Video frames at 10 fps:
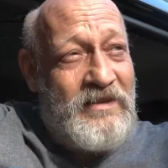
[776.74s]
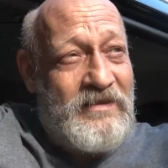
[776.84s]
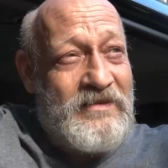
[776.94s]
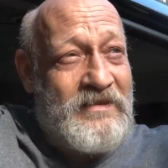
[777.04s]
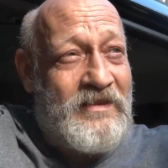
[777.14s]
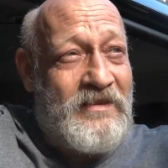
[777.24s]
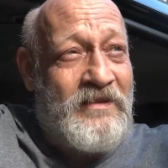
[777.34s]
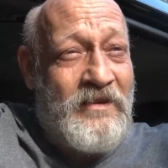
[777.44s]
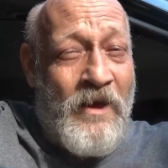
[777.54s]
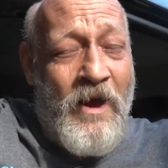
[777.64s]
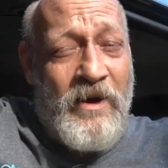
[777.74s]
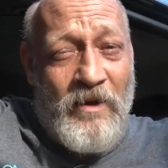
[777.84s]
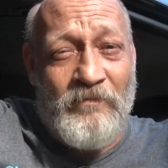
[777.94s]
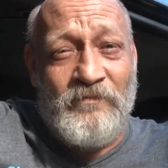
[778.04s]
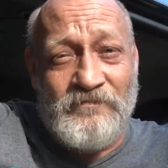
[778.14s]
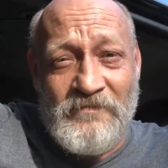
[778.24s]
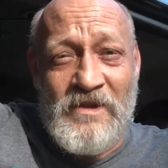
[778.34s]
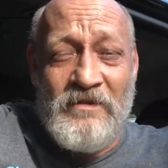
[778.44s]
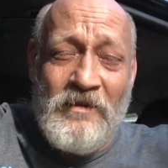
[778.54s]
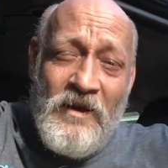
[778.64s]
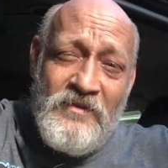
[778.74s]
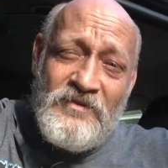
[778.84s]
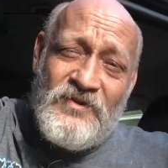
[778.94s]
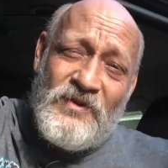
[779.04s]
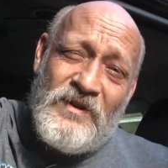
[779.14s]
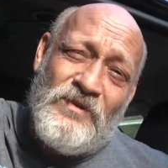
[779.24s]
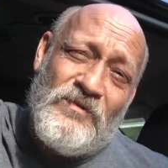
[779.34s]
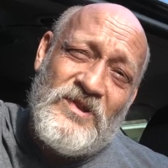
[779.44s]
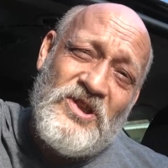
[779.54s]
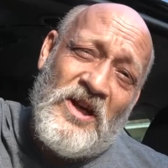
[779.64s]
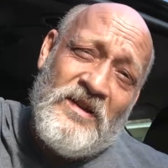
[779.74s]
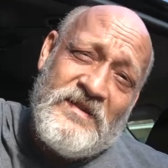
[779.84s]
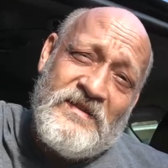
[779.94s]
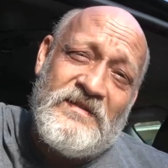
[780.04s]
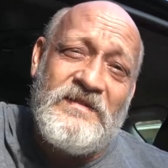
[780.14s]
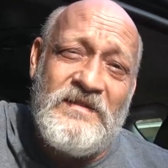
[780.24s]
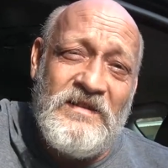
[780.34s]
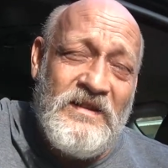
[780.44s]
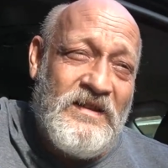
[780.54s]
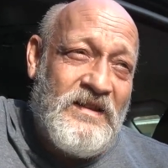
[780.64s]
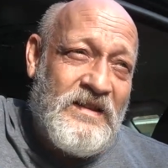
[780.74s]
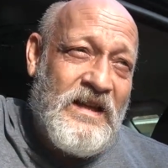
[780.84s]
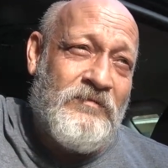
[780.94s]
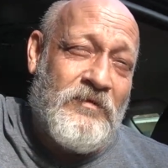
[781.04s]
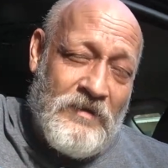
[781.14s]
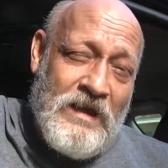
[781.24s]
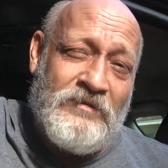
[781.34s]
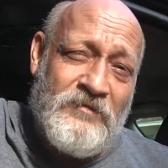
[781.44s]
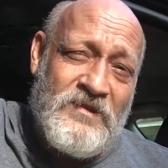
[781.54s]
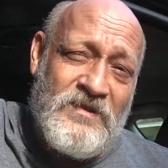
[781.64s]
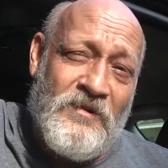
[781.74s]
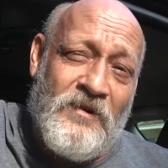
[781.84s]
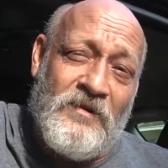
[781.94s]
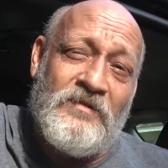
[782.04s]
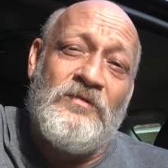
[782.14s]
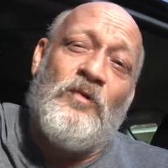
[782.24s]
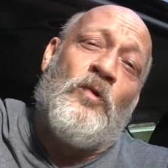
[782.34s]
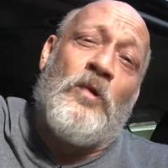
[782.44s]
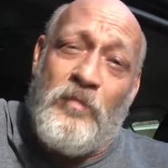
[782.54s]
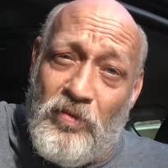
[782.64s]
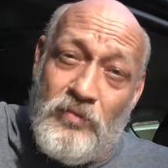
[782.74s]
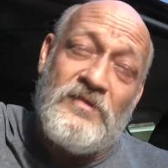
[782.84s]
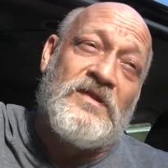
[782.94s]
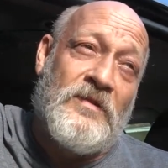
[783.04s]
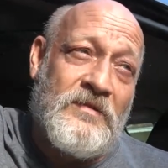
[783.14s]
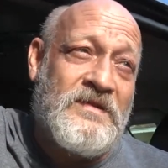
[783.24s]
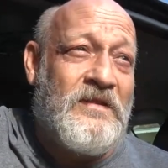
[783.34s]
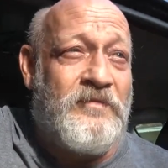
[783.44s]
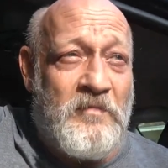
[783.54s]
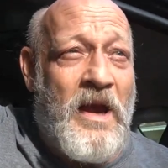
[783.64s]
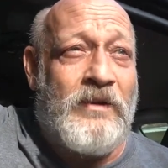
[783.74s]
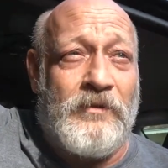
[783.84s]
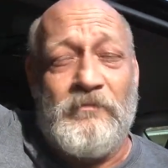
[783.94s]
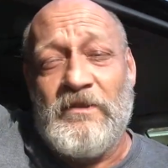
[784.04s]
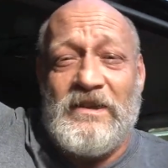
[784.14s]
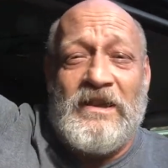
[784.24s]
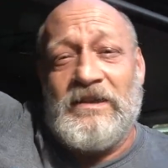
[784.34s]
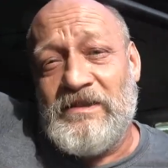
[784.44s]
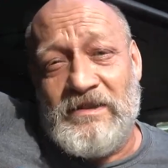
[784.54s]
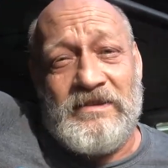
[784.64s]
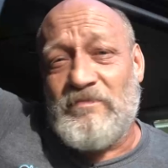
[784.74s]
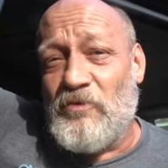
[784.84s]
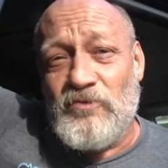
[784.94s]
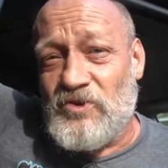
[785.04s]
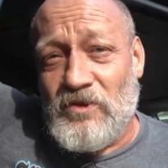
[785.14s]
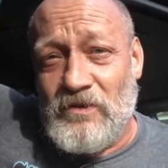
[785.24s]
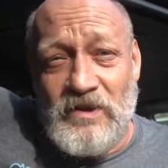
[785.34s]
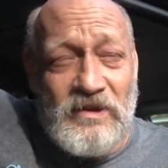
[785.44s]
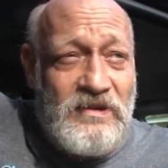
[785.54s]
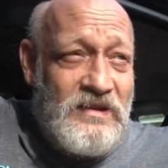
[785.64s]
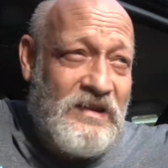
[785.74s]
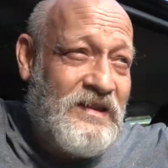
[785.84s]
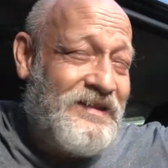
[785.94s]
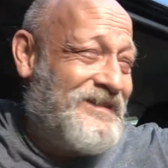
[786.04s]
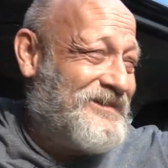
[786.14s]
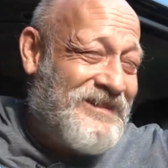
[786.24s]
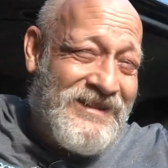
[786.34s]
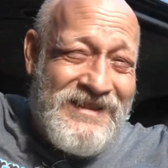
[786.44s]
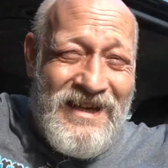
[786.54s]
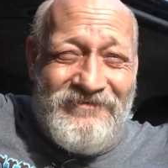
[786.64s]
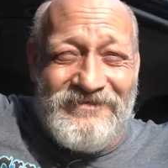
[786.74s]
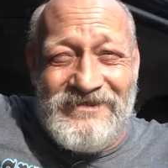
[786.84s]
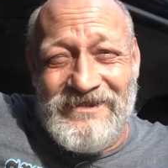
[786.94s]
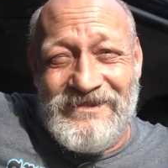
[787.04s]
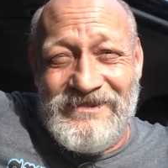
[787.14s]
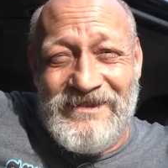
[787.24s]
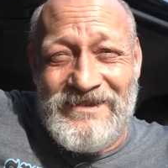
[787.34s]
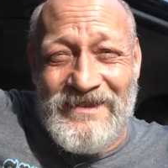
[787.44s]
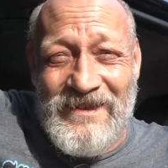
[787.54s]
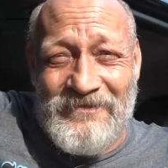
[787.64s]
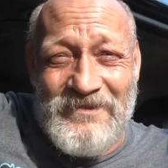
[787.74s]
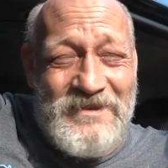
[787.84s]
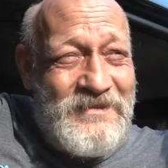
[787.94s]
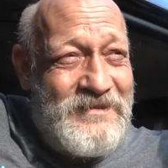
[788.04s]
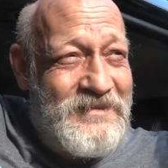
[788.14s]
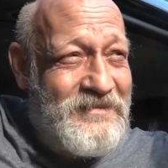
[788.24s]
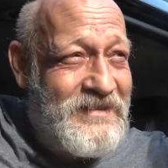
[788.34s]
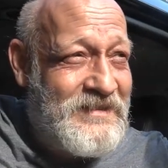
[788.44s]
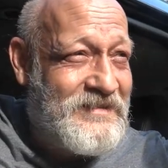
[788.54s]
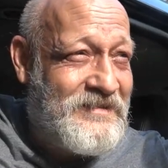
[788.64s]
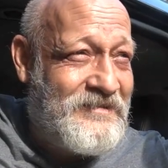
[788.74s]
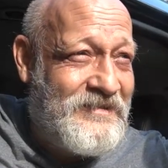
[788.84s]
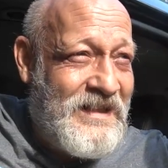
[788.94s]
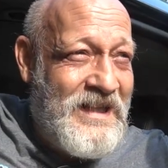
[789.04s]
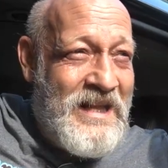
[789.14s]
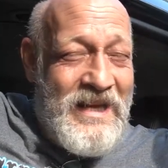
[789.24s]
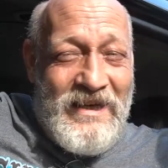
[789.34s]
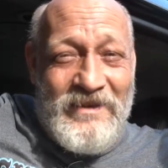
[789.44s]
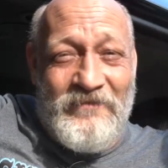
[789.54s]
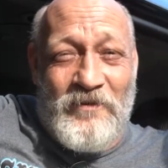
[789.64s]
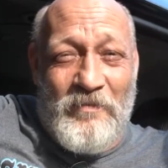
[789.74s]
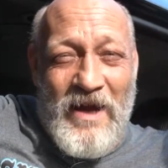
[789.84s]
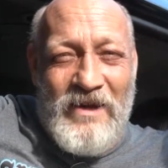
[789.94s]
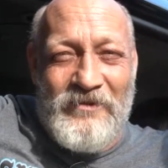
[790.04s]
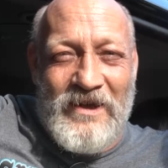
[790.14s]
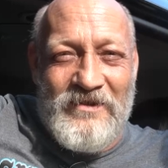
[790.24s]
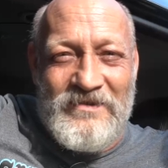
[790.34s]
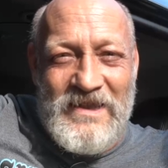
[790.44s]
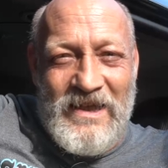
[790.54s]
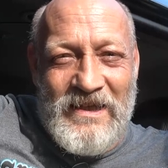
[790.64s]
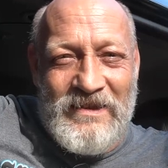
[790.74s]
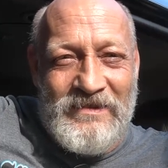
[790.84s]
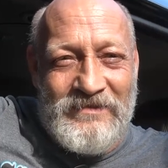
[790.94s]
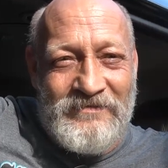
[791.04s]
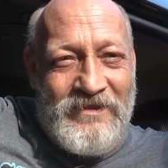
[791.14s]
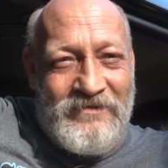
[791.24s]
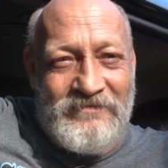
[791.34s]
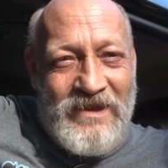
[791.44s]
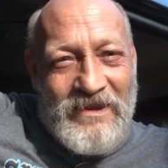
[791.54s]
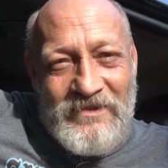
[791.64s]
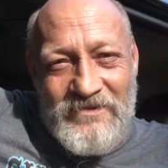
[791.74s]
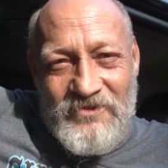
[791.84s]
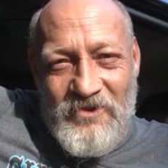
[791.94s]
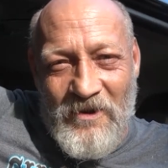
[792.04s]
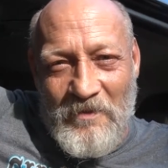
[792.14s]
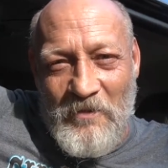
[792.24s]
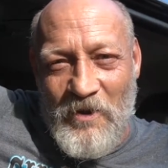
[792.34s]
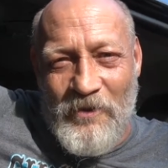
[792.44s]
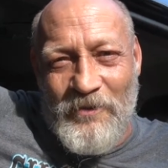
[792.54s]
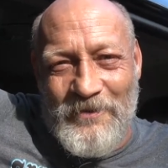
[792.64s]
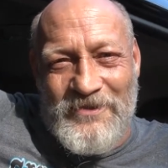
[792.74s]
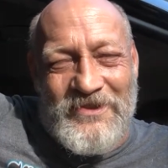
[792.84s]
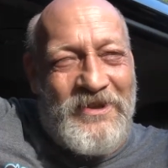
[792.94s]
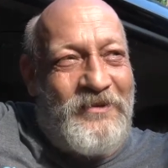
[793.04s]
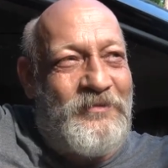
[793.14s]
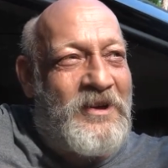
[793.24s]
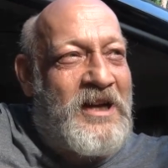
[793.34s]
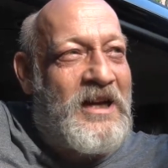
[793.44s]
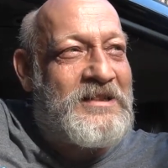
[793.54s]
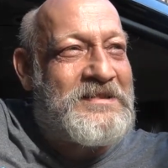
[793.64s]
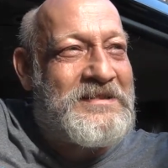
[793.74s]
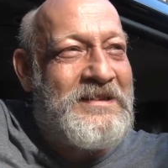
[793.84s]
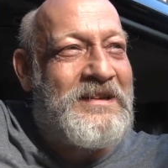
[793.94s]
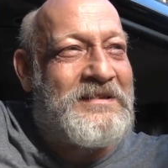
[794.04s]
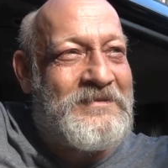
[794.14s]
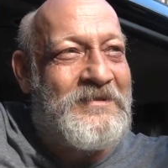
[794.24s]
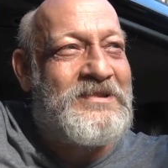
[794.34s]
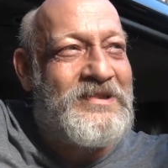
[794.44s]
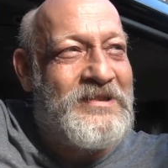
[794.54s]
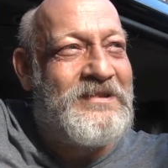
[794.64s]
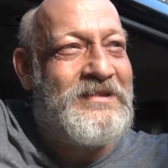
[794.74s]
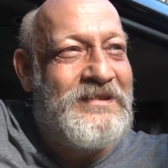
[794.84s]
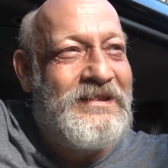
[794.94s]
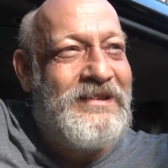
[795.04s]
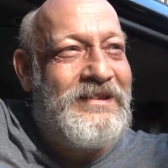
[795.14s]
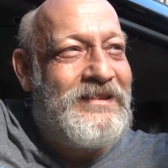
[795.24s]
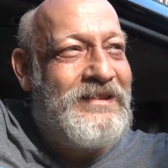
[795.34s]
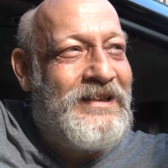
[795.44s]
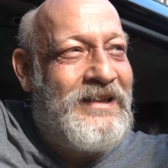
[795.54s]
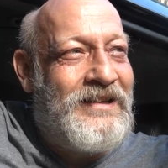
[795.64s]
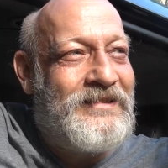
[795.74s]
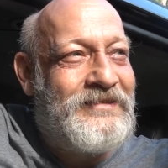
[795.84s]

is uh, a lot of them, a lot of those 30 horse Johnsons, they were electric start or pull start. So if your battery went dead, you pull started it. Not that one. It's electric start only. So, and if our battery goes dead, well, can't use a trolling motor, so we're kind of stuck. So I should have, yeah.